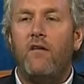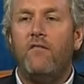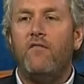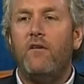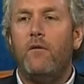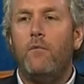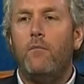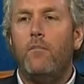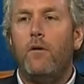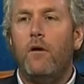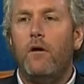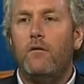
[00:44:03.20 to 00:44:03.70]
with the
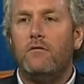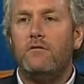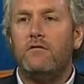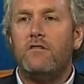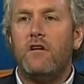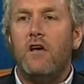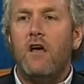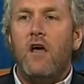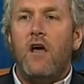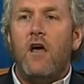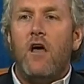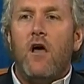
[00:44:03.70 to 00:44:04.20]
Huffington
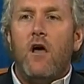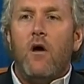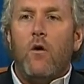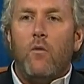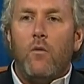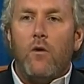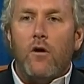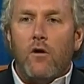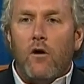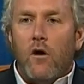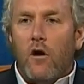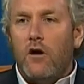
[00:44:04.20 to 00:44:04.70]
Post.
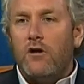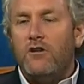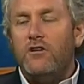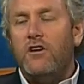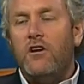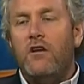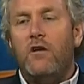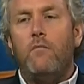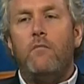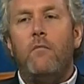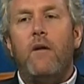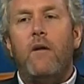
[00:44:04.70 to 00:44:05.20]
We
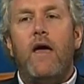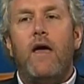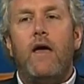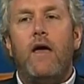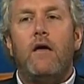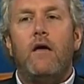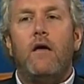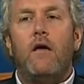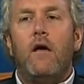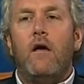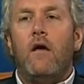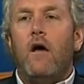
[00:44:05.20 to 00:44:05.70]
launch it in
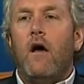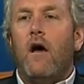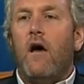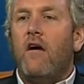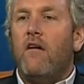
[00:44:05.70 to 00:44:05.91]
May.